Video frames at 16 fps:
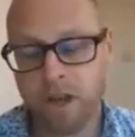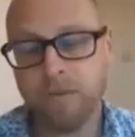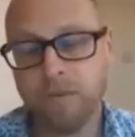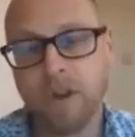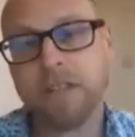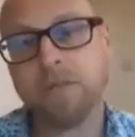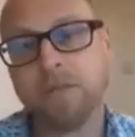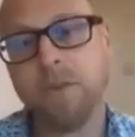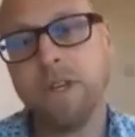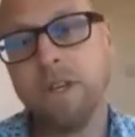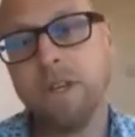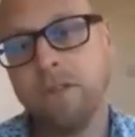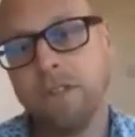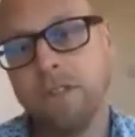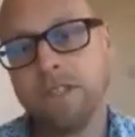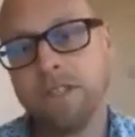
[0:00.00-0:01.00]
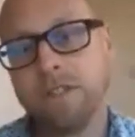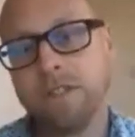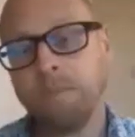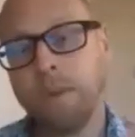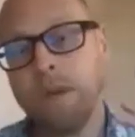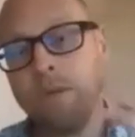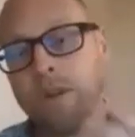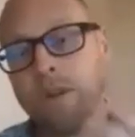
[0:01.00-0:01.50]
This is the
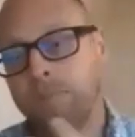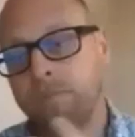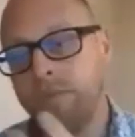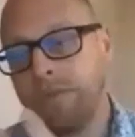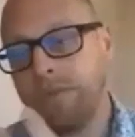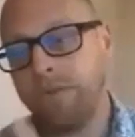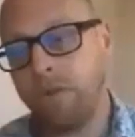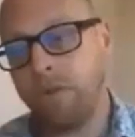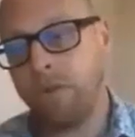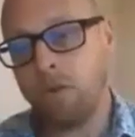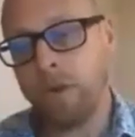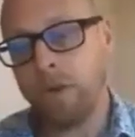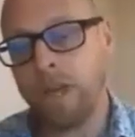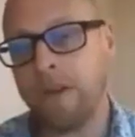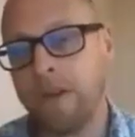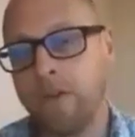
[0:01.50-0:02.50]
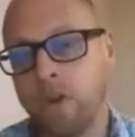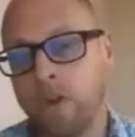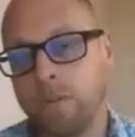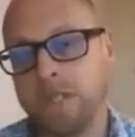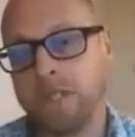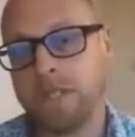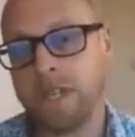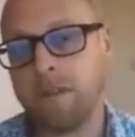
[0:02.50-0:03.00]
period before we have
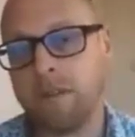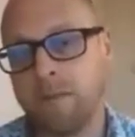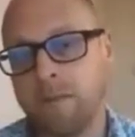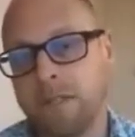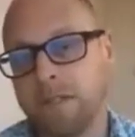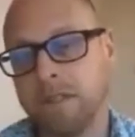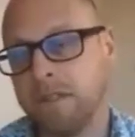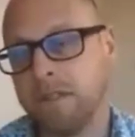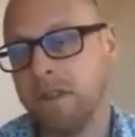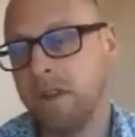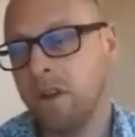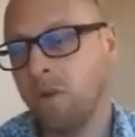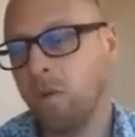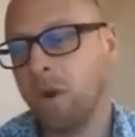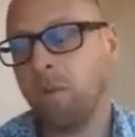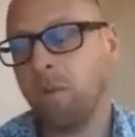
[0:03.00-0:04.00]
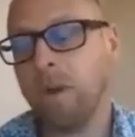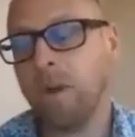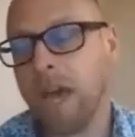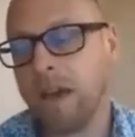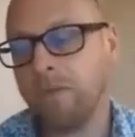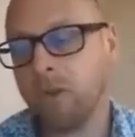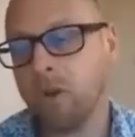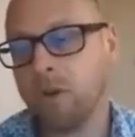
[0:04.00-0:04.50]
urban settlements. When we
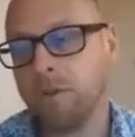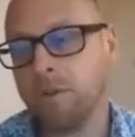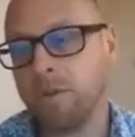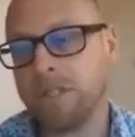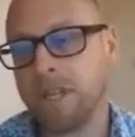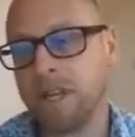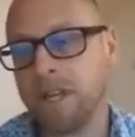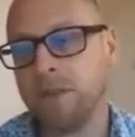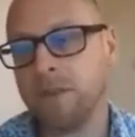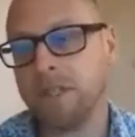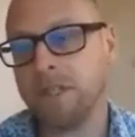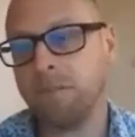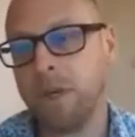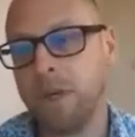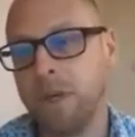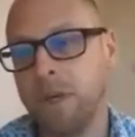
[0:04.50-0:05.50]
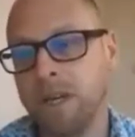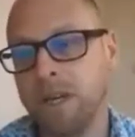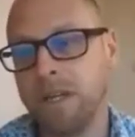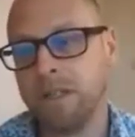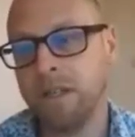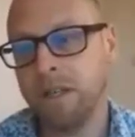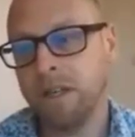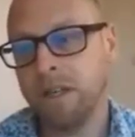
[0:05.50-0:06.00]
have urban settlements
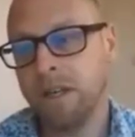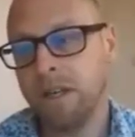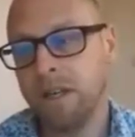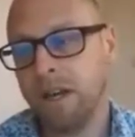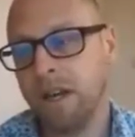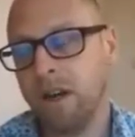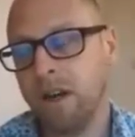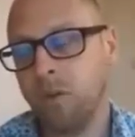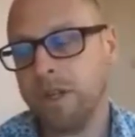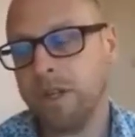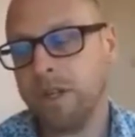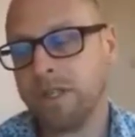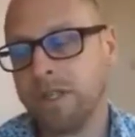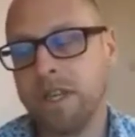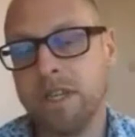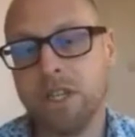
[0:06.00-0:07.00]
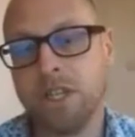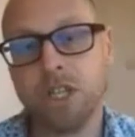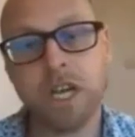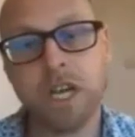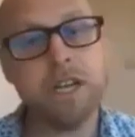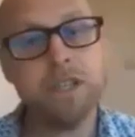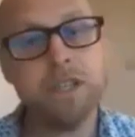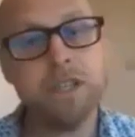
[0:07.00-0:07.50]
appear, we see
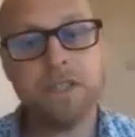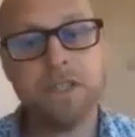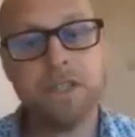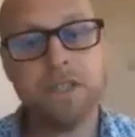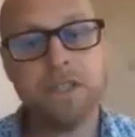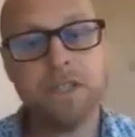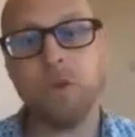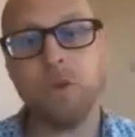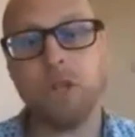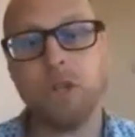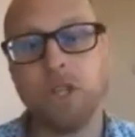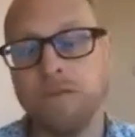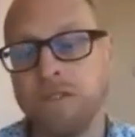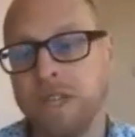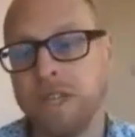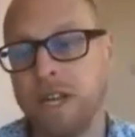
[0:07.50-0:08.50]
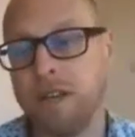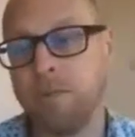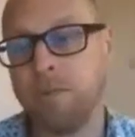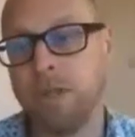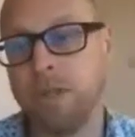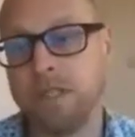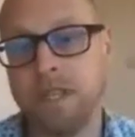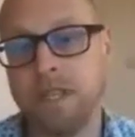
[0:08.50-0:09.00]
changes in the distribution of
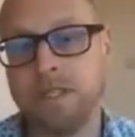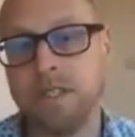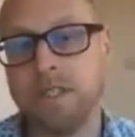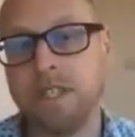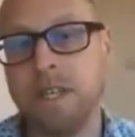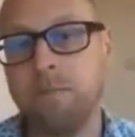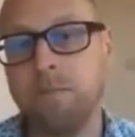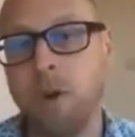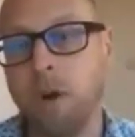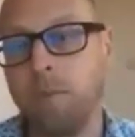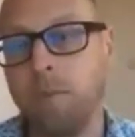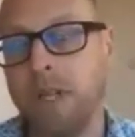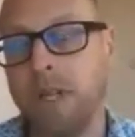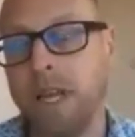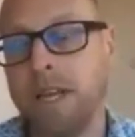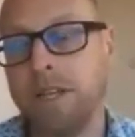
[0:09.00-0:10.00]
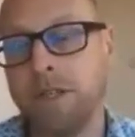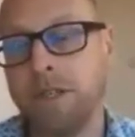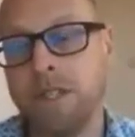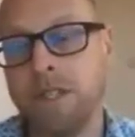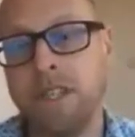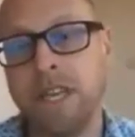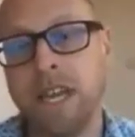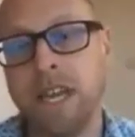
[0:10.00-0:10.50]
settlements. There's a
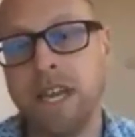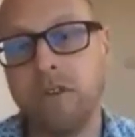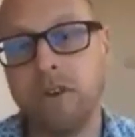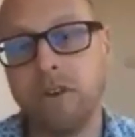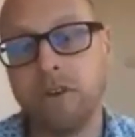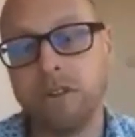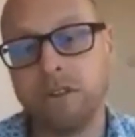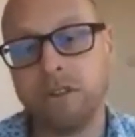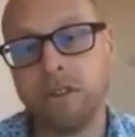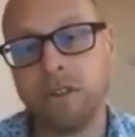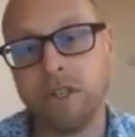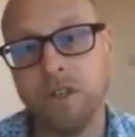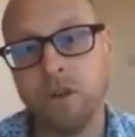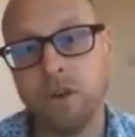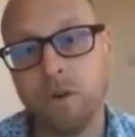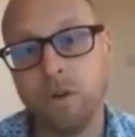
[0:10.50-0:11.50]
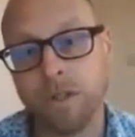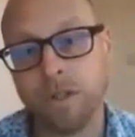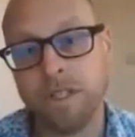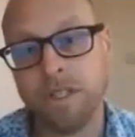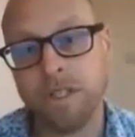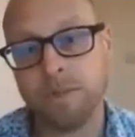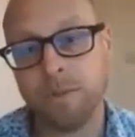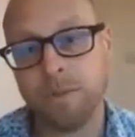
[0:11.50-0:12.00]
depopulation in the area to the north
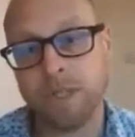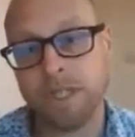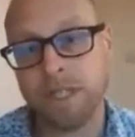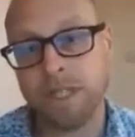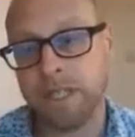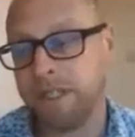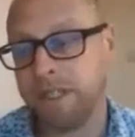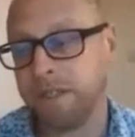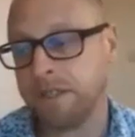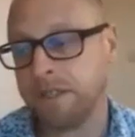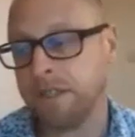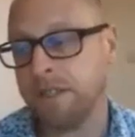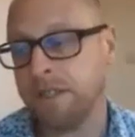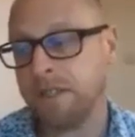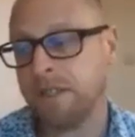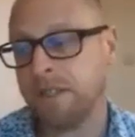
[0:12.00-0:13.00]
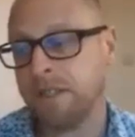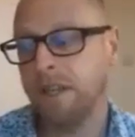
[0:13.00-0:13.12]
in this particular instance,